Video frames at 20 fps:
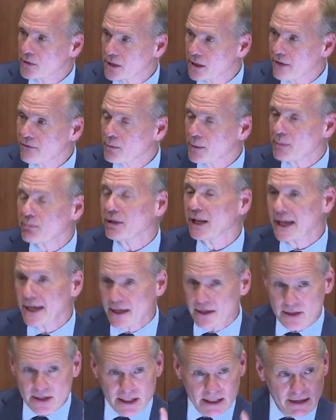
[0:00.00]
Government played
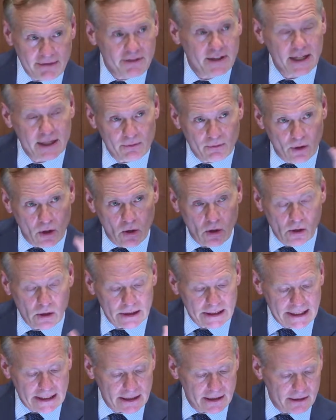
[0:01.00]
a significant role
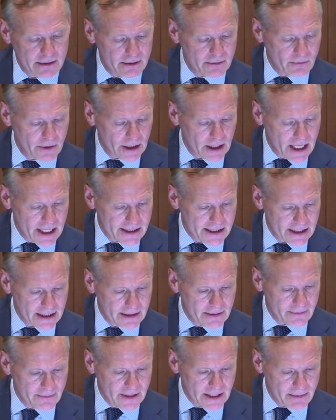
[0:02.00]
in realizing
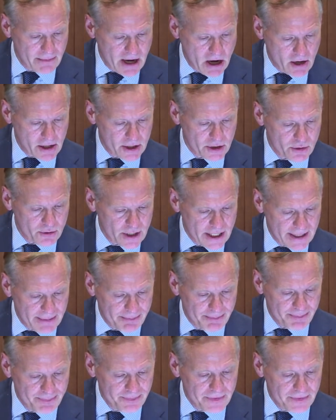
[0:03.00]
the American dream.